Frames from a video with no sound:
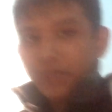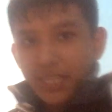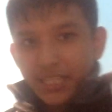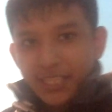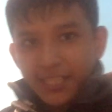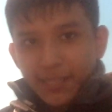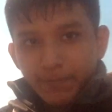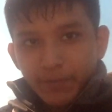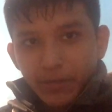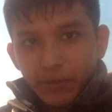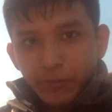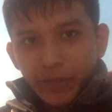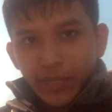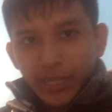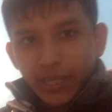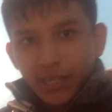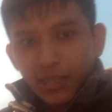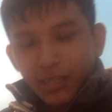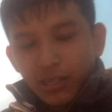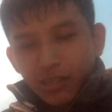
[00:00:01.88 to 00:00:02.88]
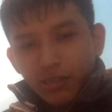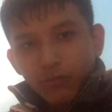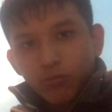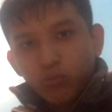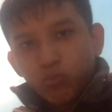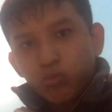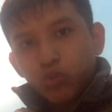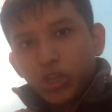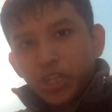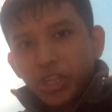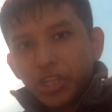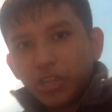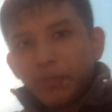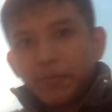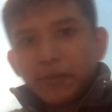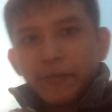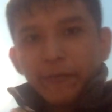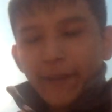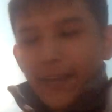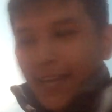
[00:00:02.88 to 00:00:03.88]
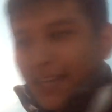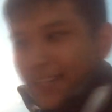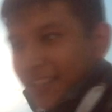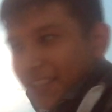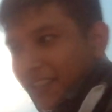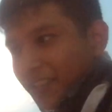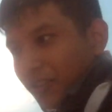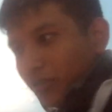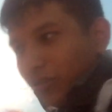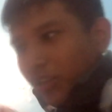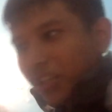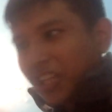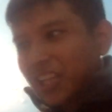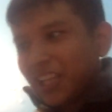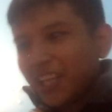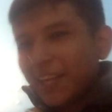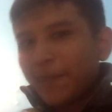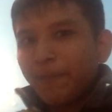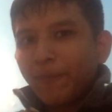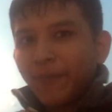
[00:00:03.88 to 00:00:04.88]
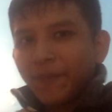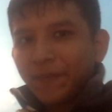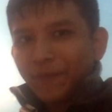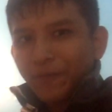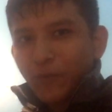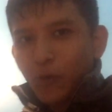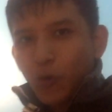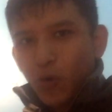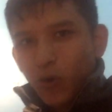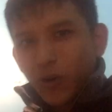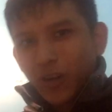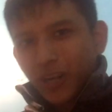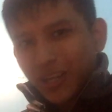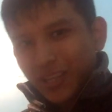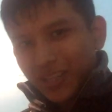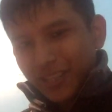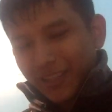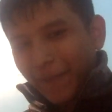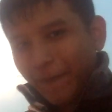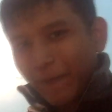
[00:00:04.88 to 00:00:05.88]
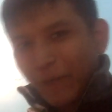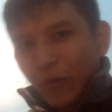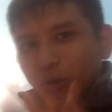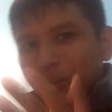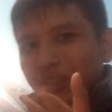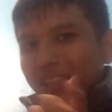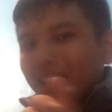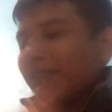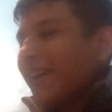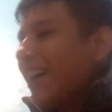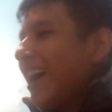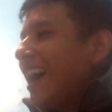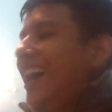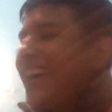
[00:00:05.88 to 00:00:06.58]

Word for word: JCP React. We're gonna be reacting to, to, clip four, the fourth clip.